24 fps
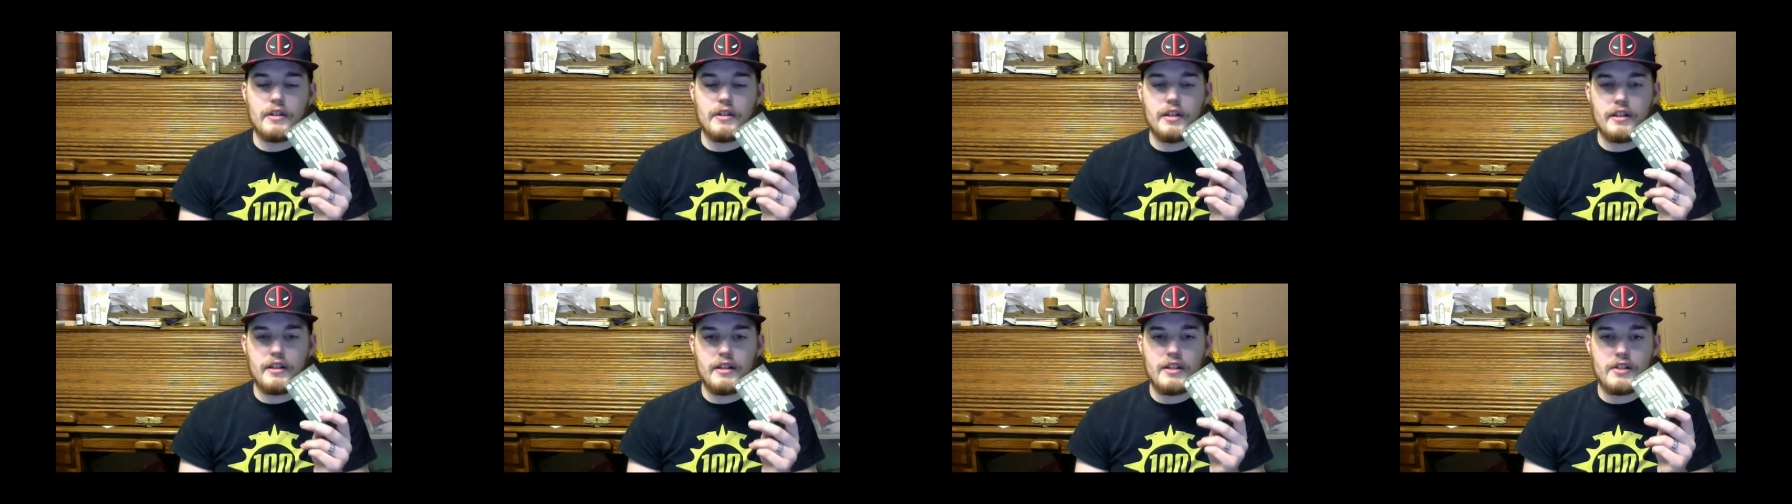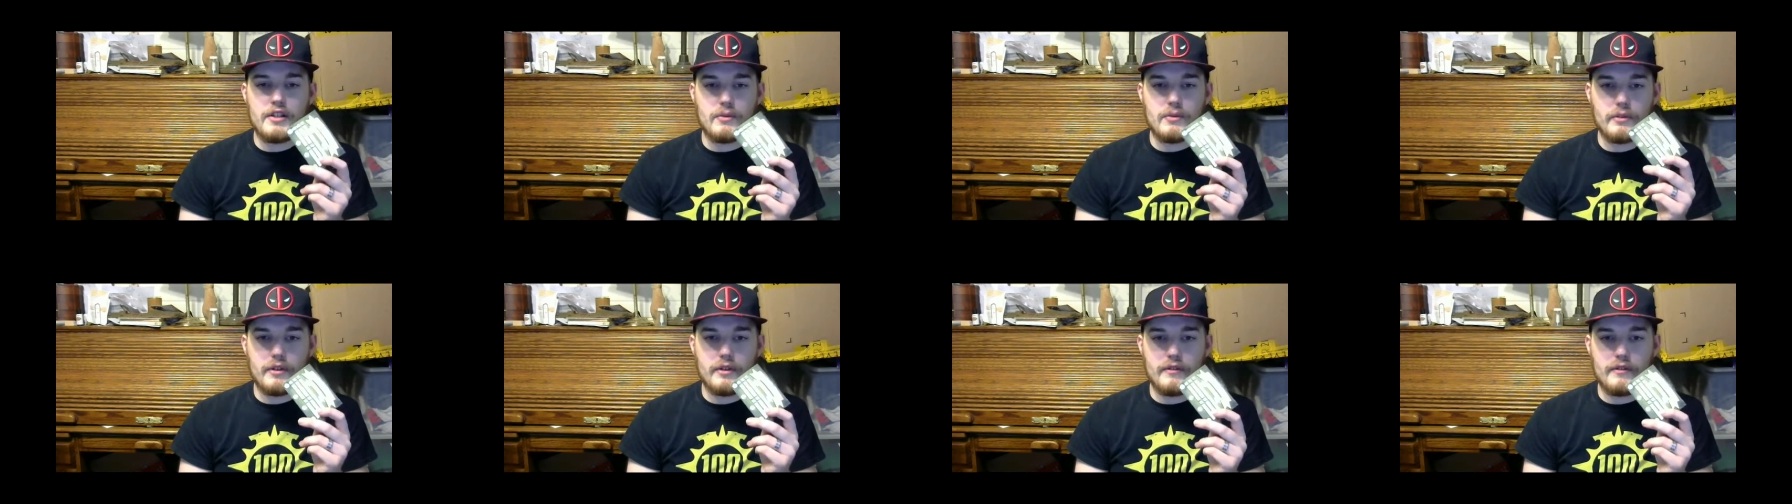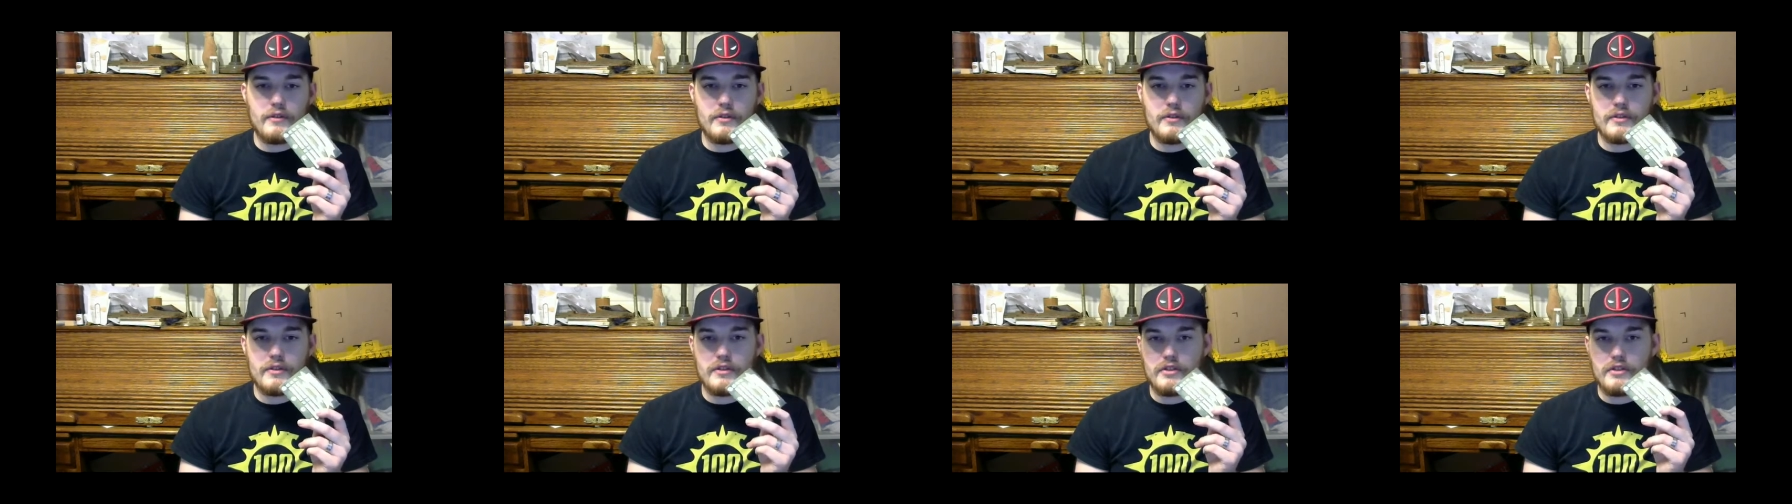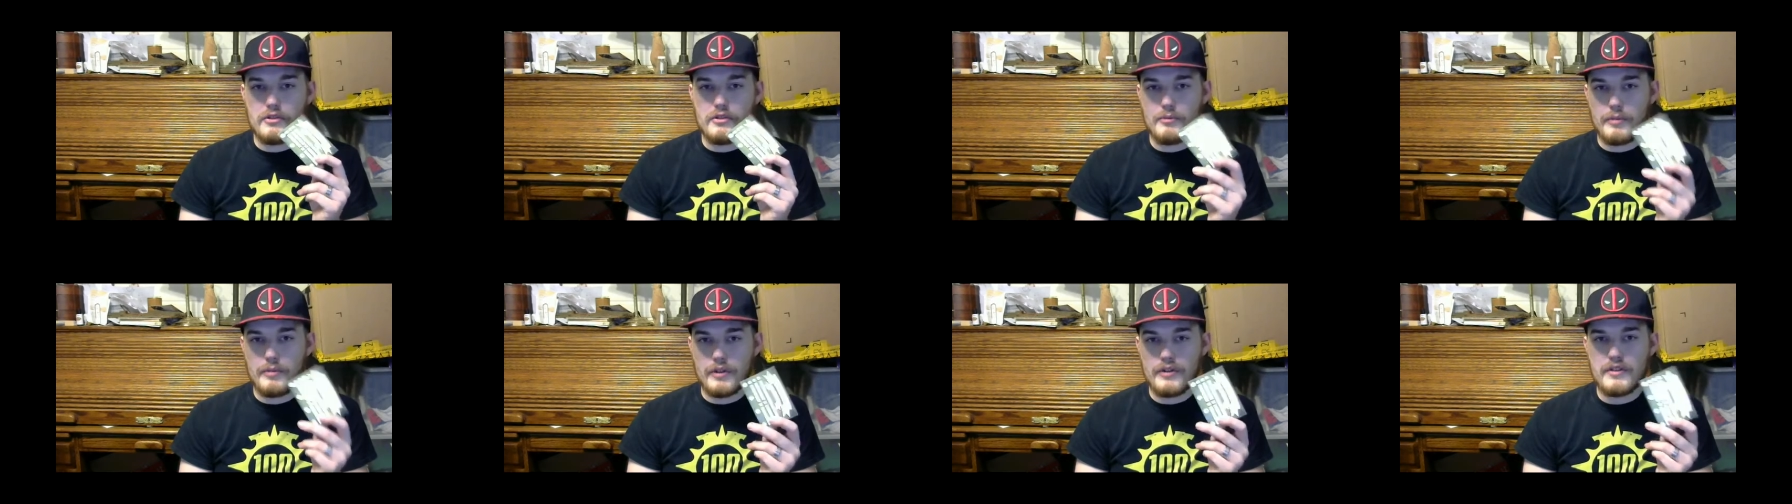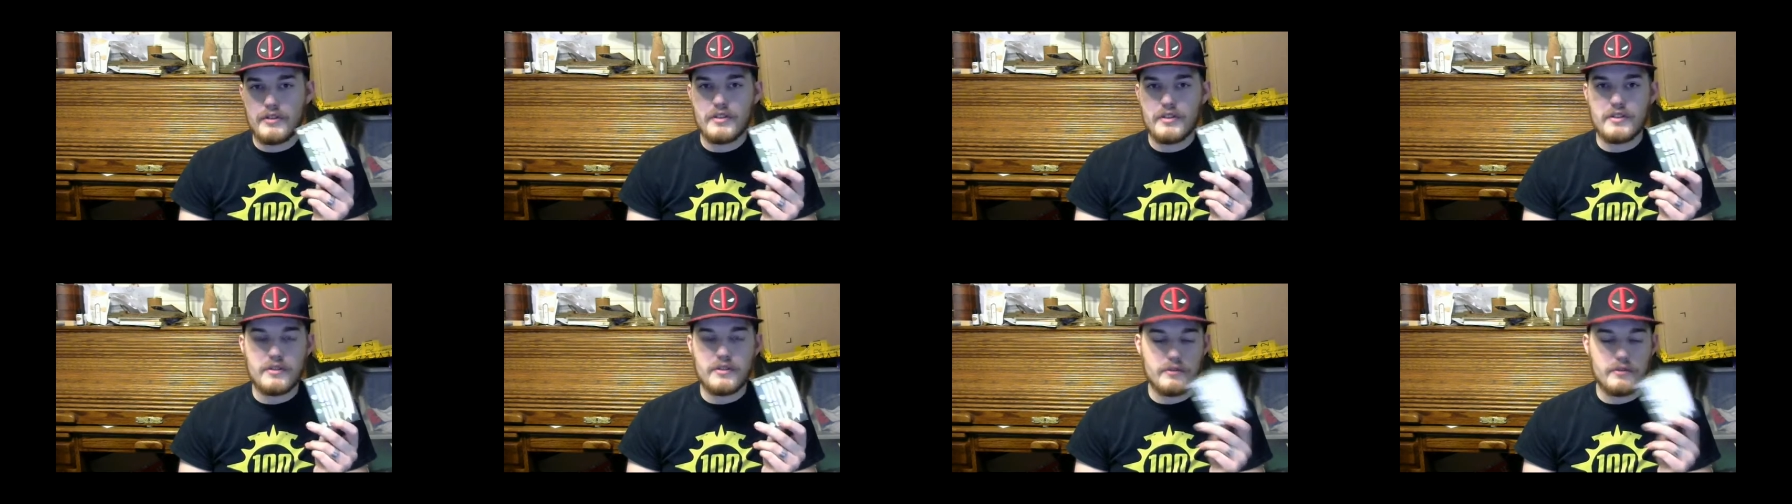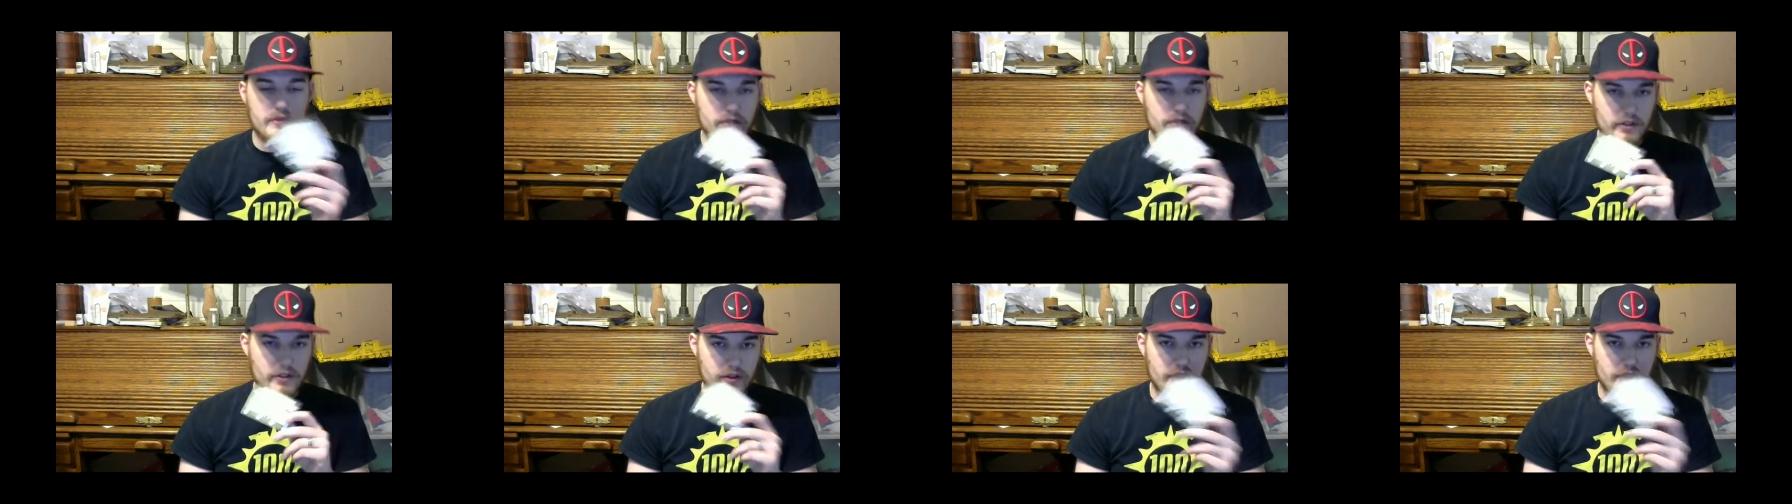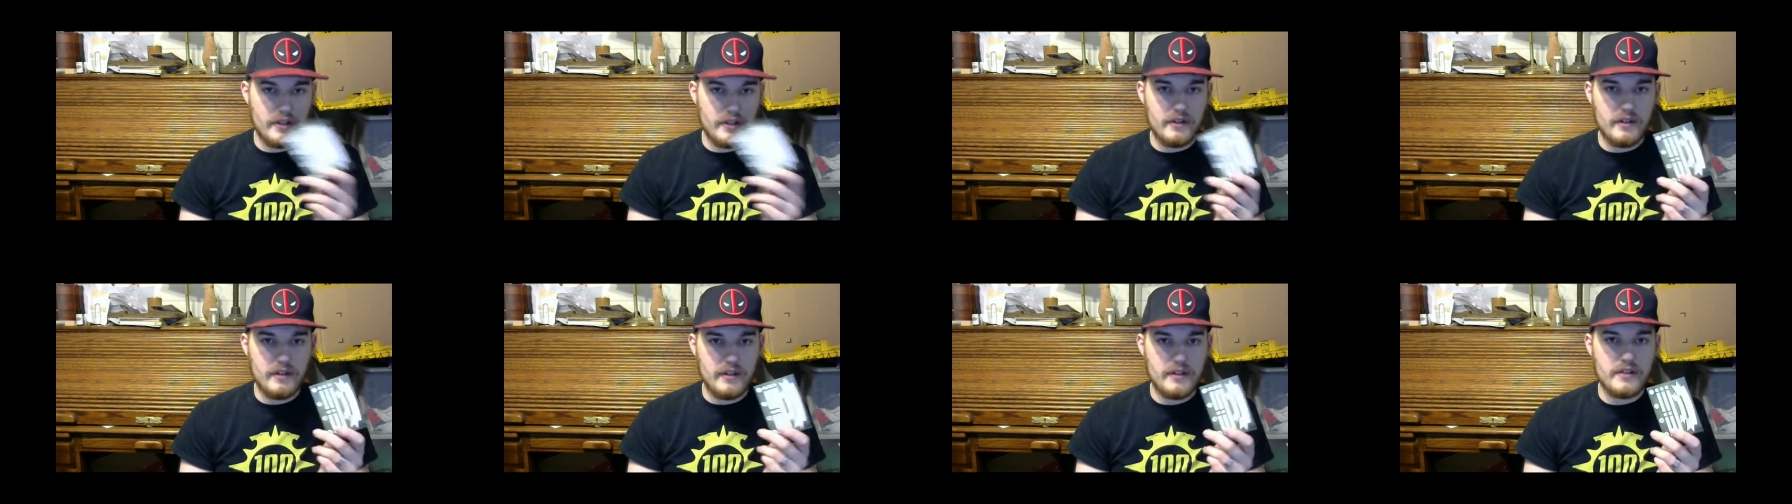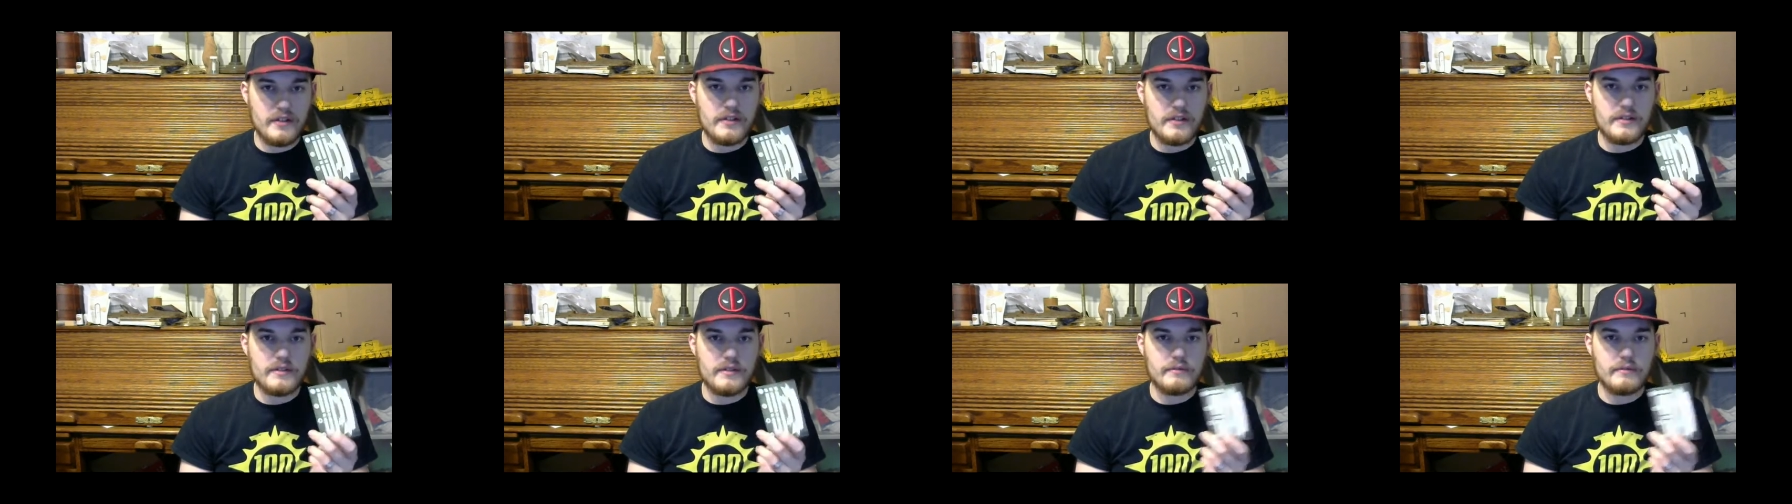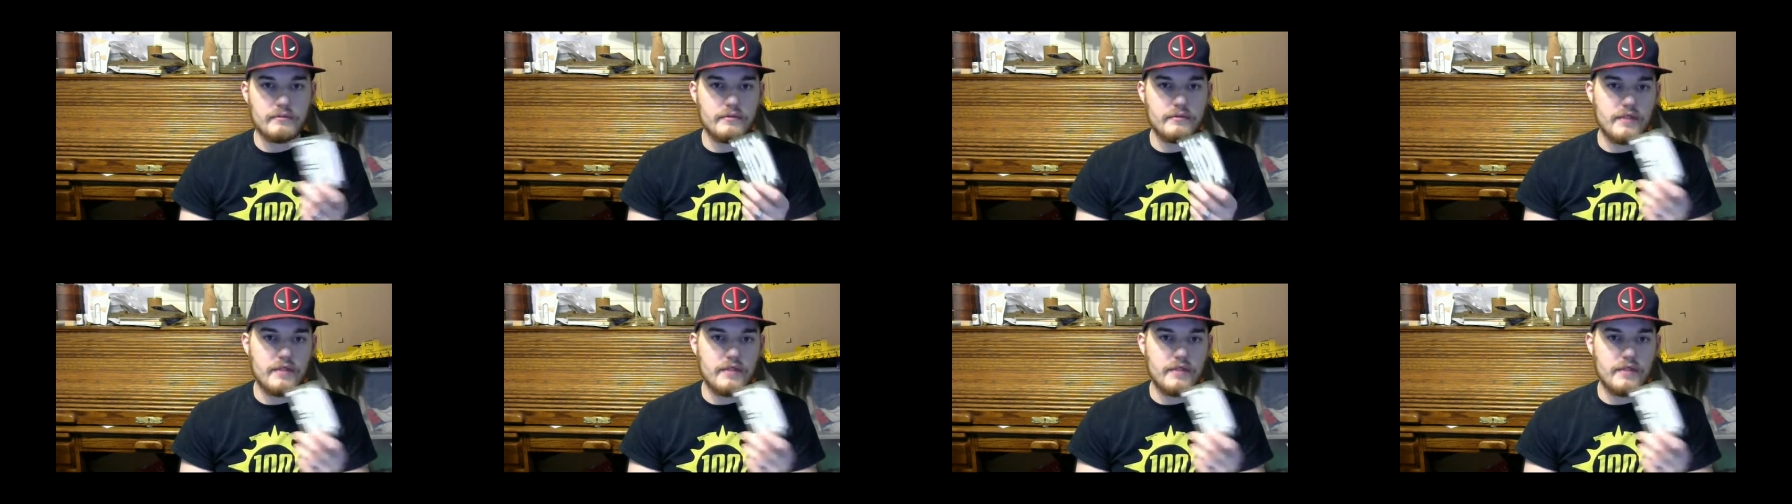each one of those that you purchase during this